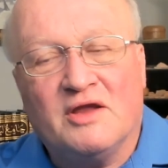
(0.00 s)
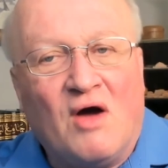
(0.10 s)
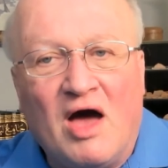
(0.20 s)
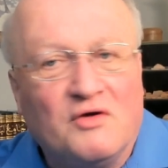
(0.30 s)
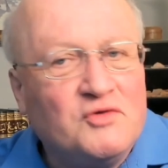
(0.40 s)

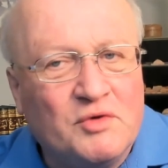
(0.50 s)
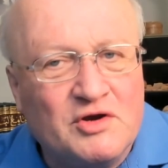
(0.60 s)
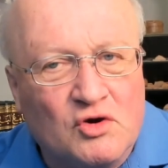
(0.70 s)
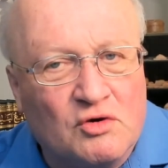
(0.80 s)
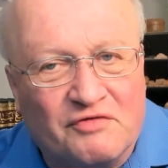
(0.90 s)
Now, how do
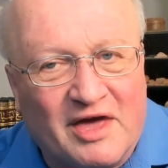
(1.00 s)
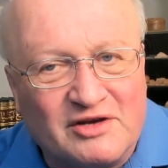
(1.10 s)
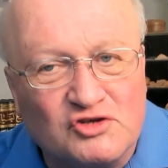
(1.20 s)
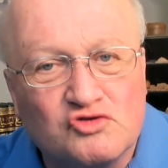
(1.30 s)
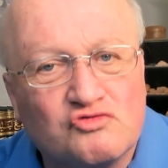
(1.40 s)
we know if
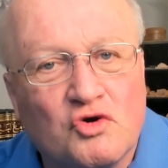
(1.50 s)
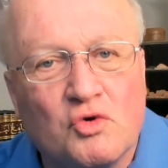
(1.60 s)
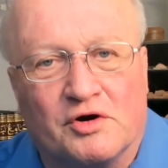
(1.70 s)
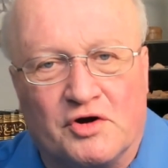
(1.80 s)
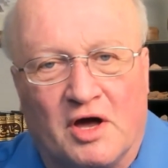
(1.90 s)
that is
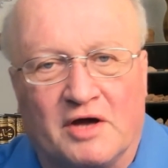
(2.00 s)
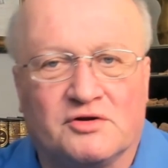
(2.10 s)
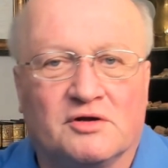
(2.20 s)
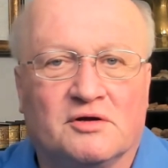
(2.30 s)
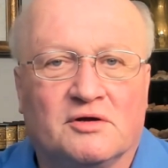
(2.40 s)
true or
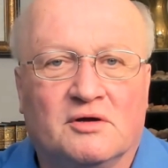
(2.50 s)
not?